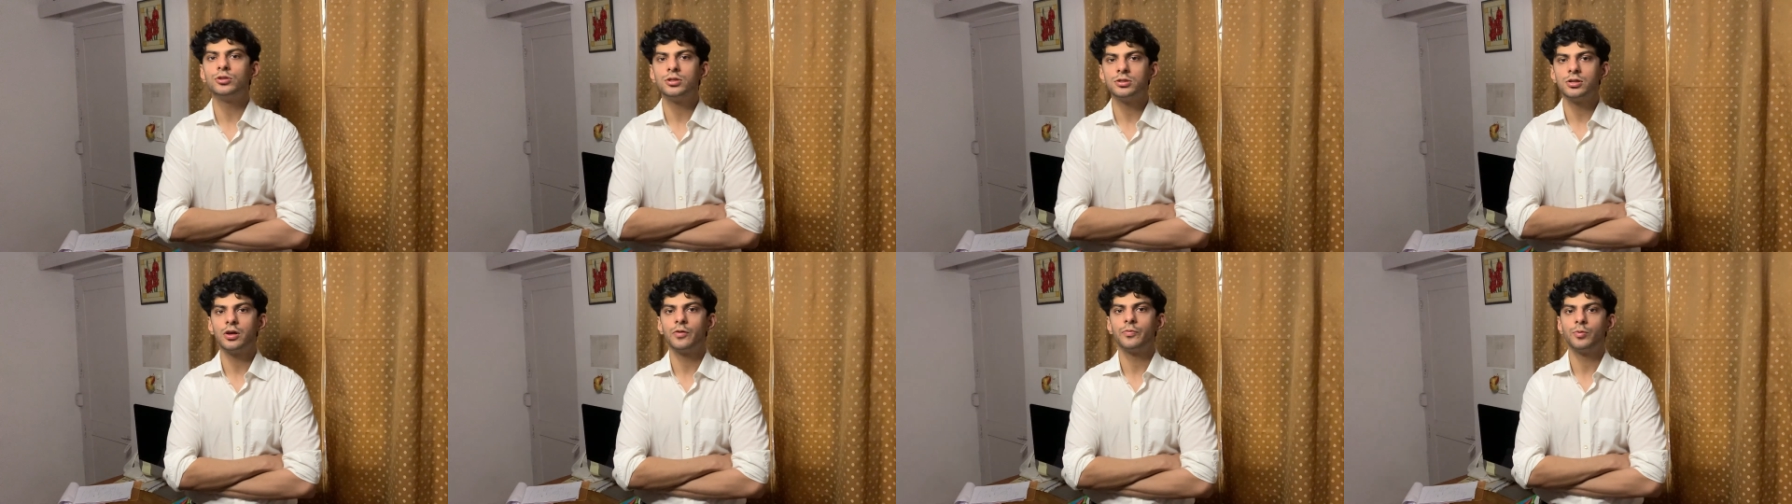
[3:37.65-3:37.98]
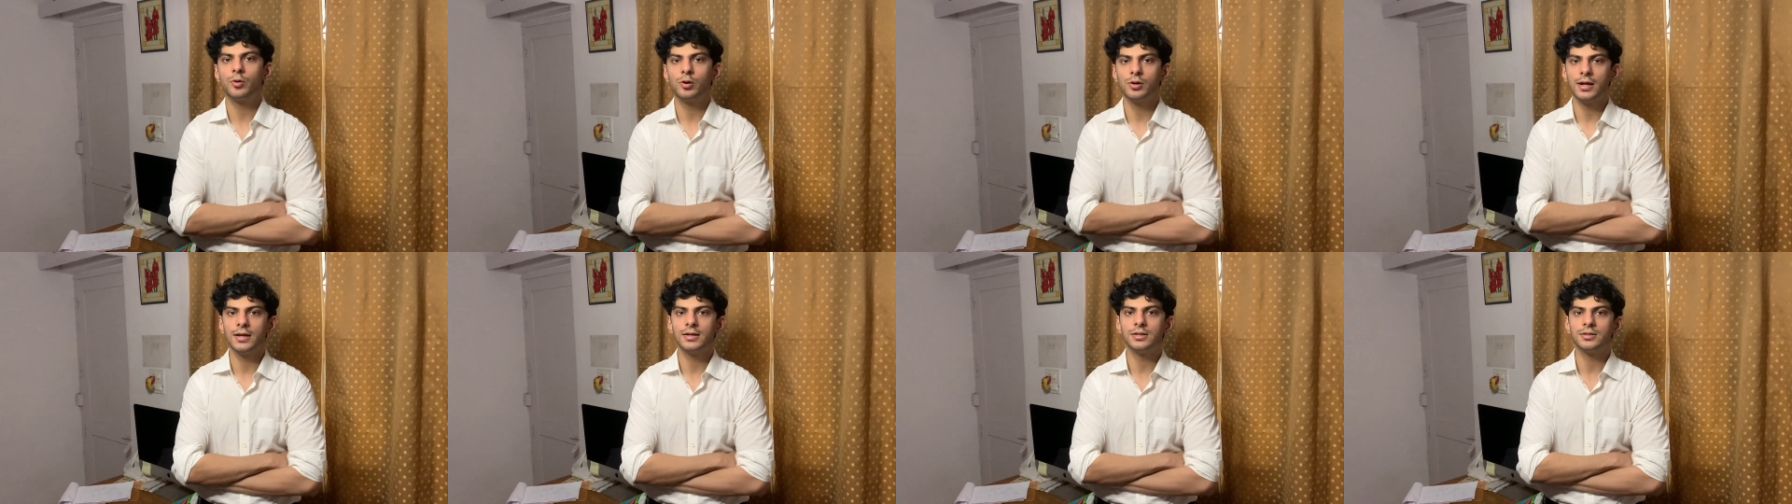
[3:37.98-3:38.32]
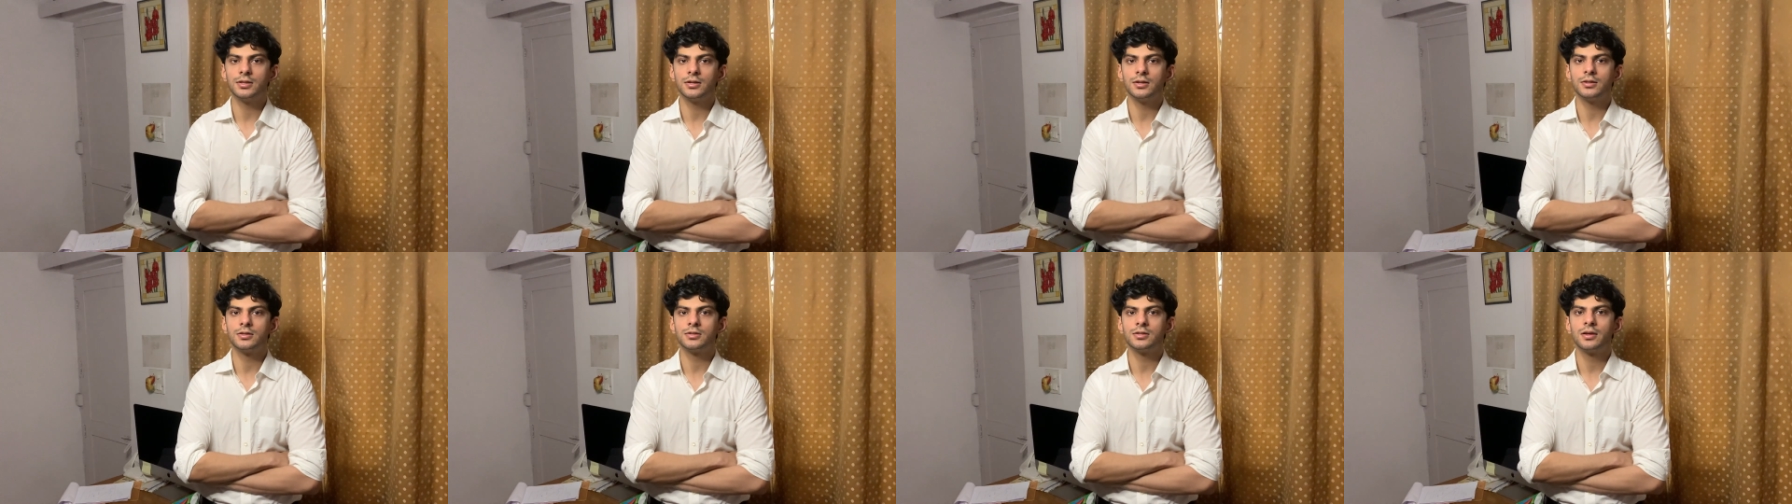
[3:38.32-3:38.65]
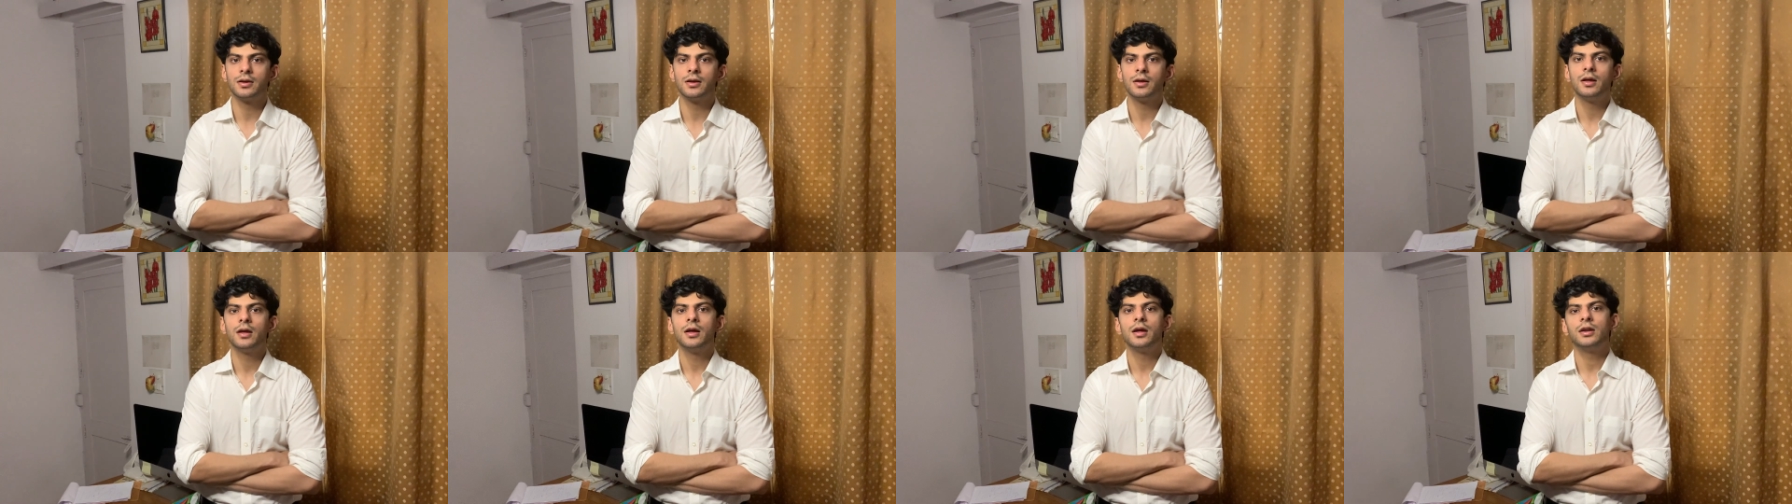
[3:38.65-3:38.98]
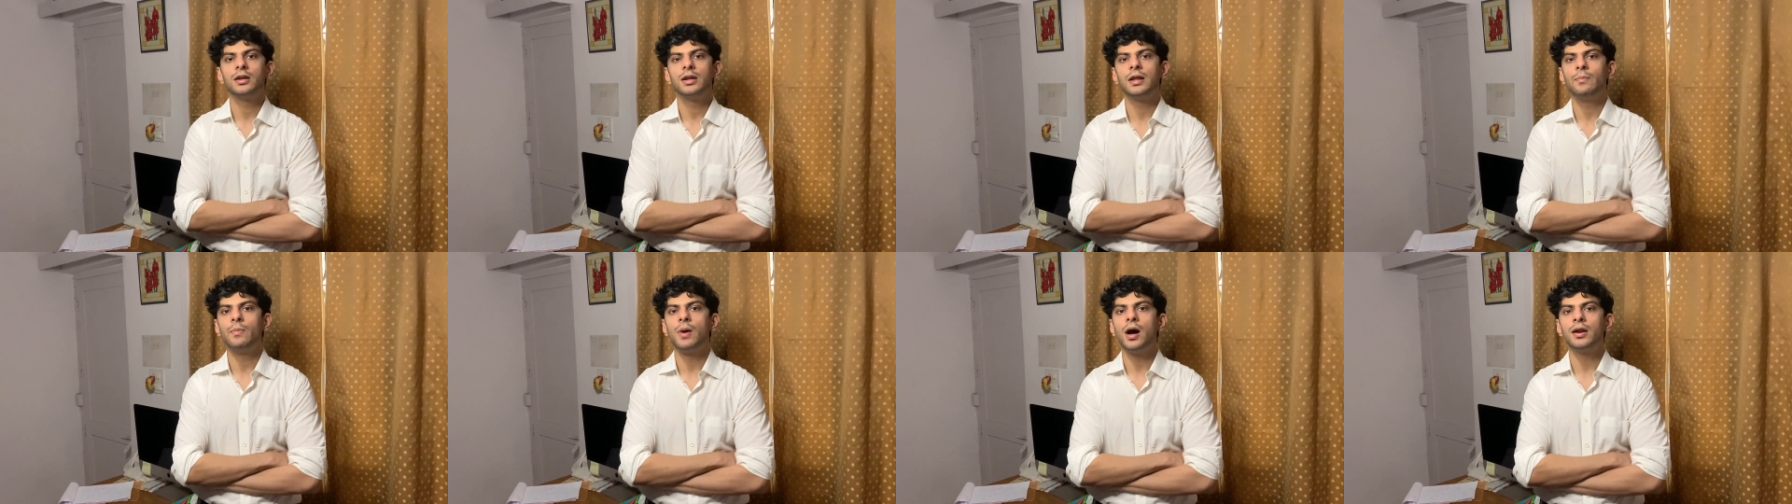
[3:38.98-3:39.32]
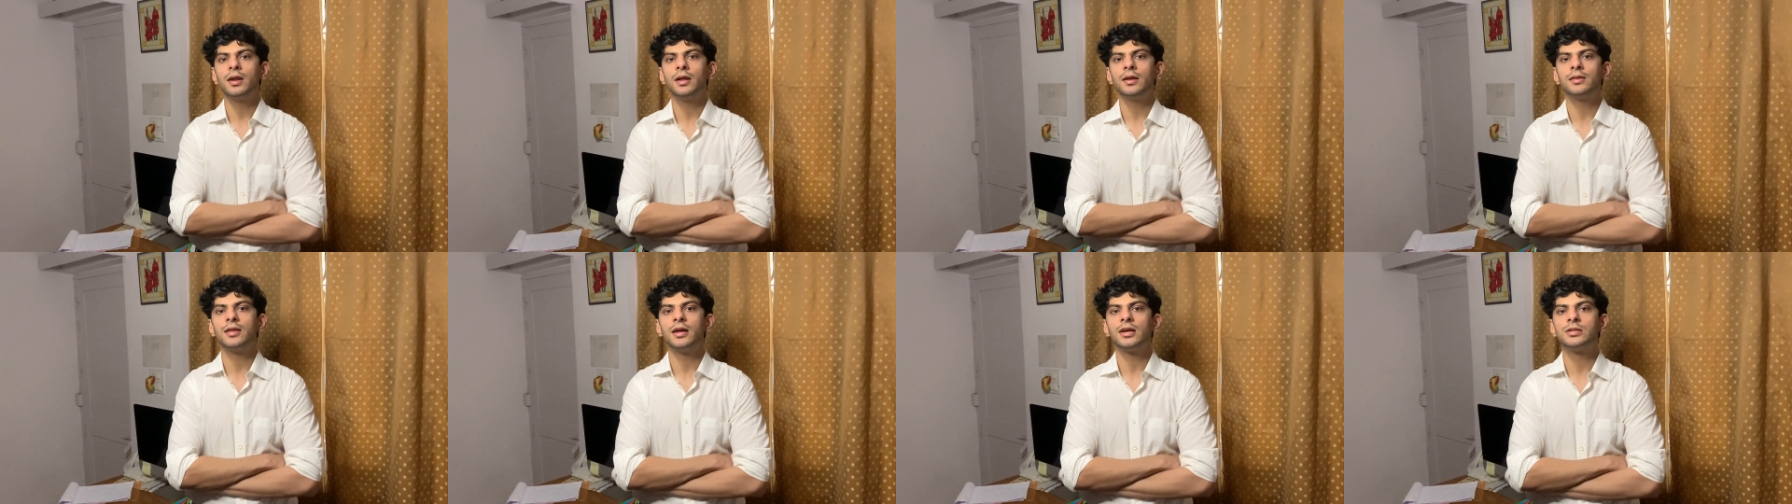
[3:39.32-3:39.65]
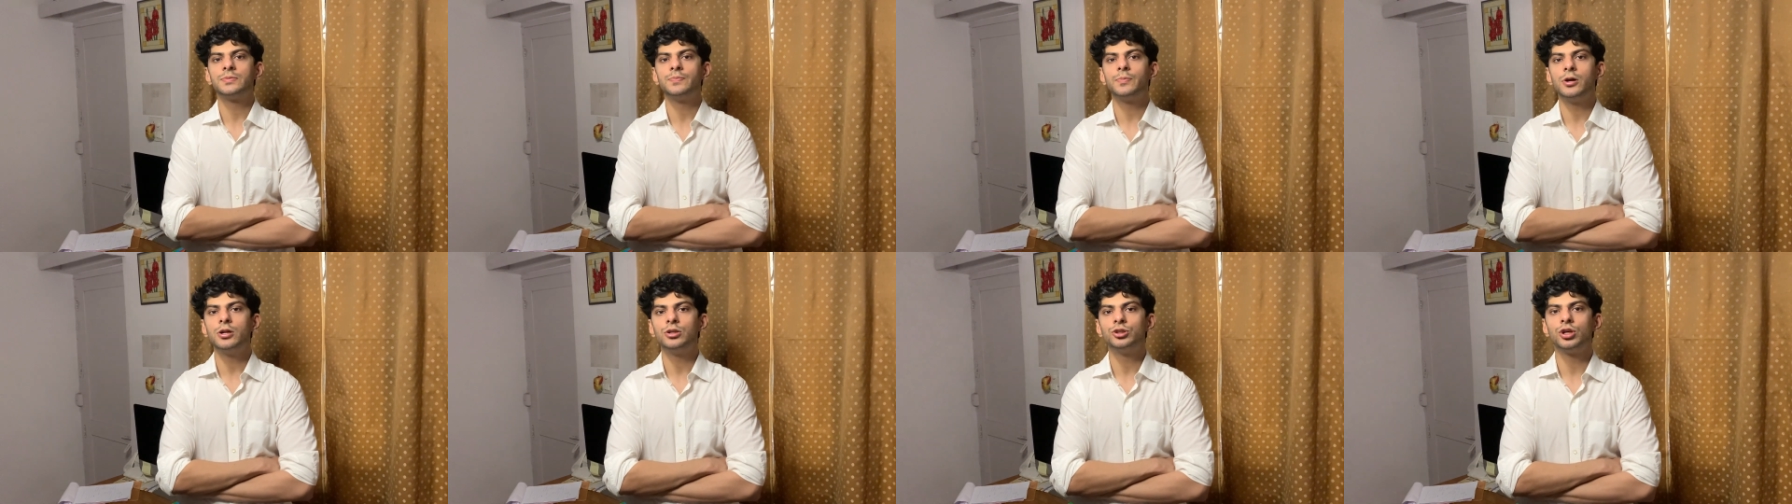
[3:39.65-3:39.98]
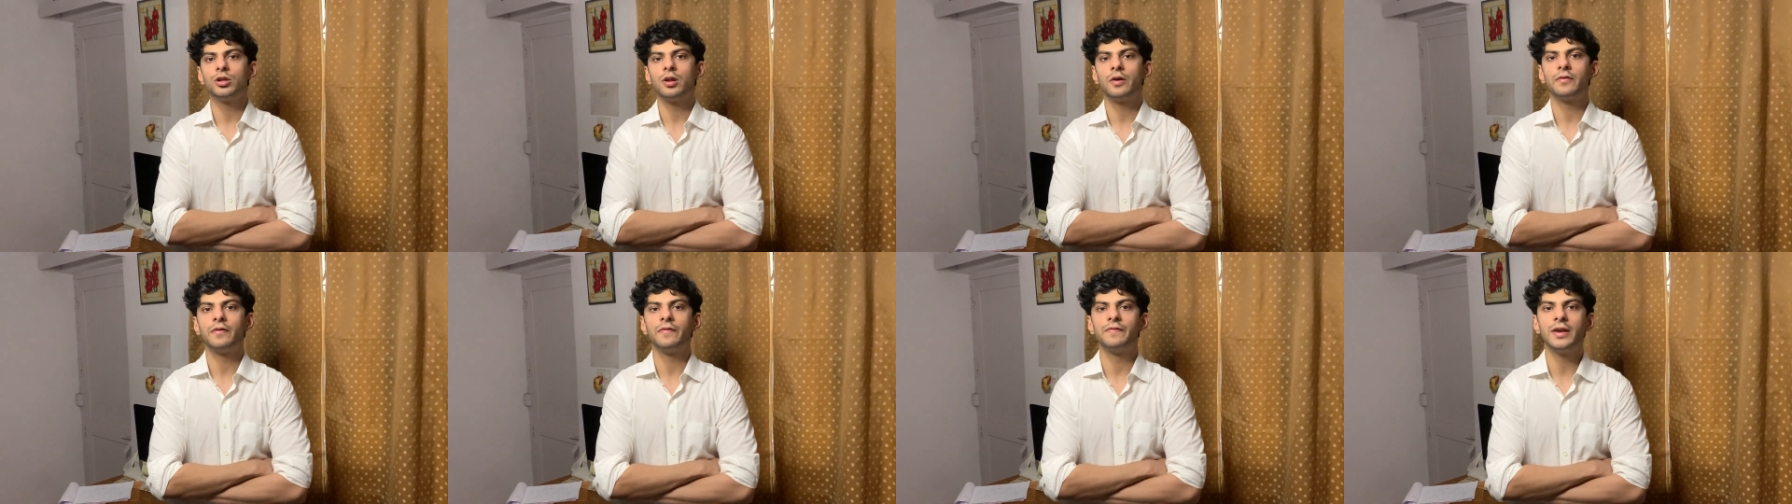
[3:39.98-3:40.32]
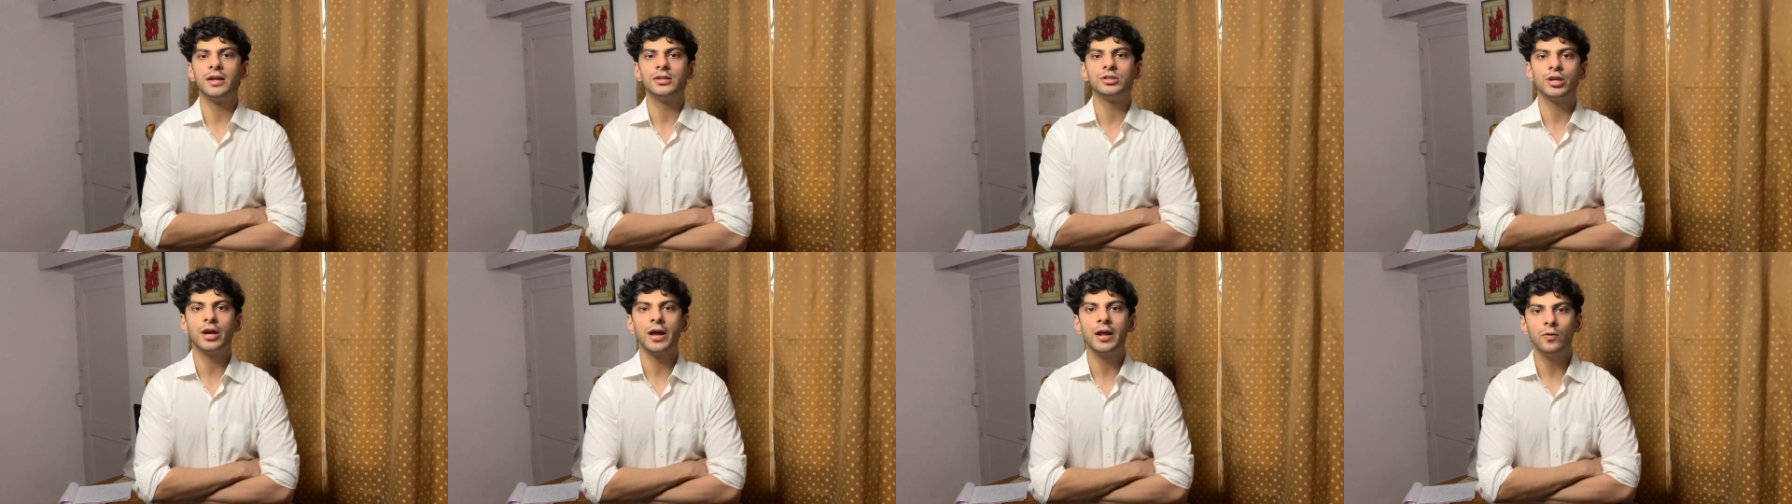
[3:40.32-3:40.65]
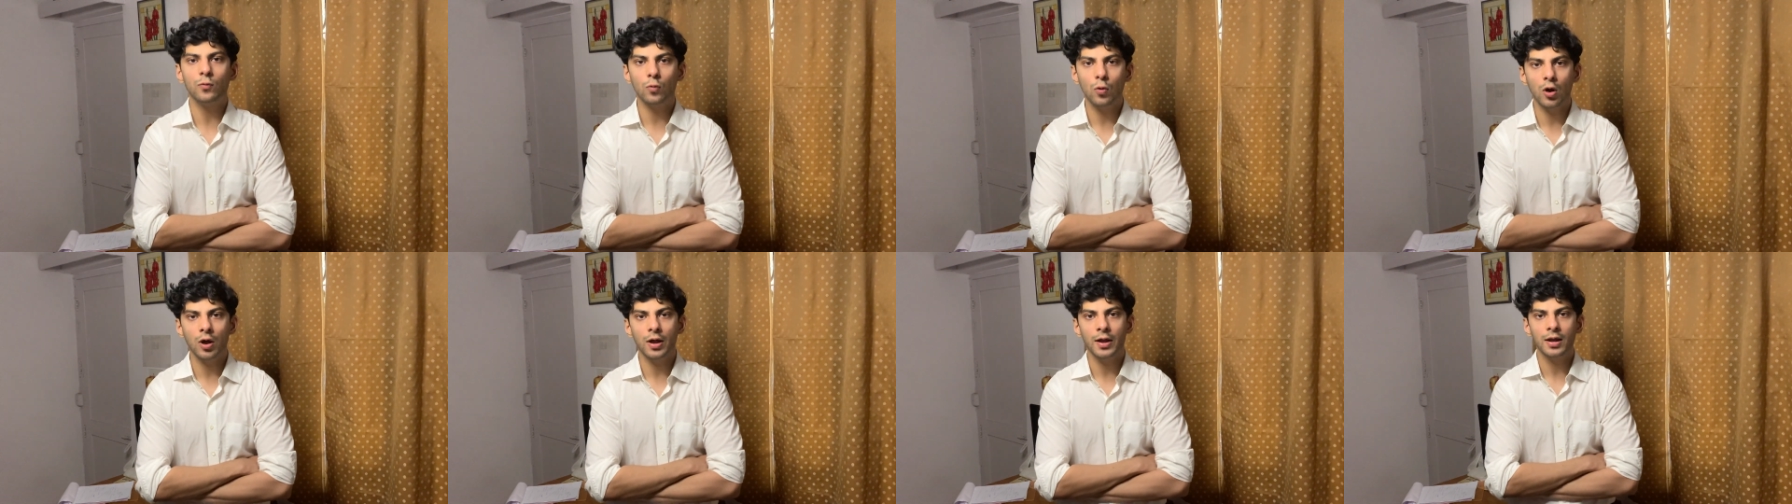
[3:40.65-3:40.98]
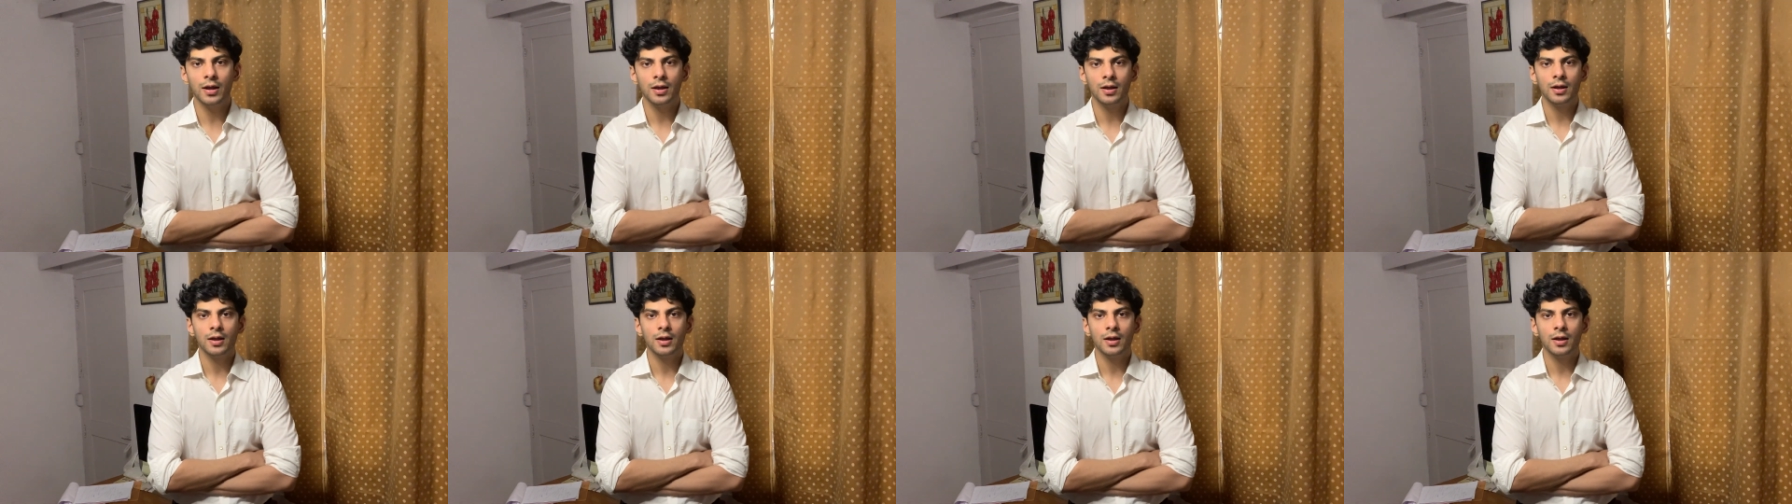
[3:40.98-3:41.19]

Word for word: of protesters, demanding the expulsion of the French envoy